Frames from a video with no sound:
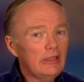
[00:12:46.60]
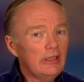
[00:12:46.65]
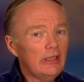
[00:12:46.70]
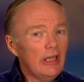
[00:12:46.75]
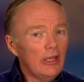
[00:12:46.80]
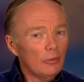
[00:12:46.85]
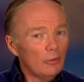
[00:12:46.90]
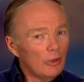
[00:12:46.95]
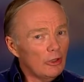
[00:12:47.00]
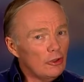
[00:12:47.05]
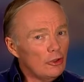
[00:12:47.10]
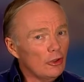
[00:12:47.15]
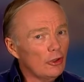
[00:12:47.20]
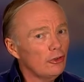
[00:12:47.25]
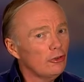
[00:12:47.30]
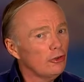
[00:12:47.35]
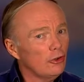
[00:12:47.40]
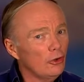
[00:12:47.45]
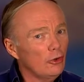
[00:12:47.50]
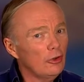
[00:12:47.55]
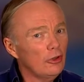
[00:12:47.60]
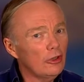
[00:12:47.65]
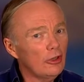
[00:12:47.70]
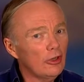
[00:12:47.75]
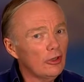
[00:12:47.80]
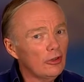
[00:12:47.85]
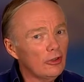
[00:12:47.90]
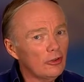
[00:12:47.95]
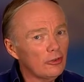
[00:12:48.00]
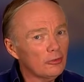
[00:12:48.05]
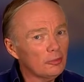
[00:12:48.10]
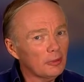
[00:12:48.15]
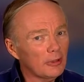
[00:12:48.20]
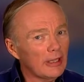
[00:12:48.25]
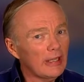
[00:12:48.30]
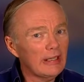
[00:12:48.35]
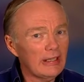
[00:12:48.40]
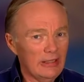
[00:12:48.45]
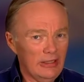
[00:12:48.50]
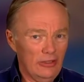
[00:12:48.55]
And when your journey on this
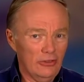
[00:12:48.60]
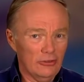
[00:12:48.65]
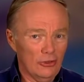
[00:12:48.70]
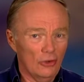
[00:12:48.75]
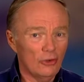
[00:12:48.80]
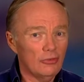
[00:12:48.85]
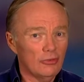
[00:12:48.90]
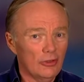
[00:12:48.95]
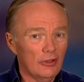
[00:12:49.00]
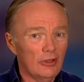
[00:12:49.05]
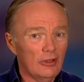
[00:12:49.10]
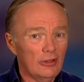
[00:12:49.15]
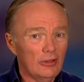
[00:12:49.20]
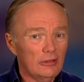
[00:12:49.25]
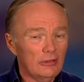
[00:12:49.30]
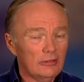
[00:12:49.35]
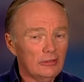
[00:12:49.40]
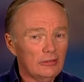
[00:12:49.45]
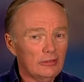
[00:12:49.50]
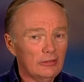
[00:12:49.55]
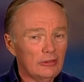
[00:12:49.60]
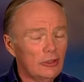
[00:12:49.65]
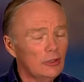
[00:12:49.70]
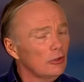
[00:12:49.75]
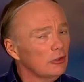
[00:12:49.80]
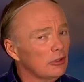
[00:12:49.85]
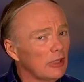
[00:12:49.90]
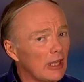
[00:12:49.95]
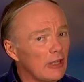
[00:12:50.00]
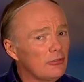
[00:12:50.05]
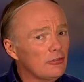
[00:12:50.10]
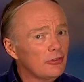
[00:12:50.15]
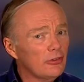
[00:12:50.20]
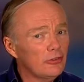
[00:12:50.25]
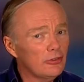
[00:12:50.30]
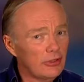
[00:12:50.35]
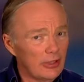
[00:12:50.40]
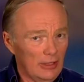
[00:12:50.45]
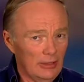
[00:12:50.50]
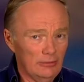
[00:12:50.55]
planet is over, your life is
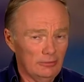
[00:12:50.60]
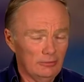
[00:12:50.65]
done,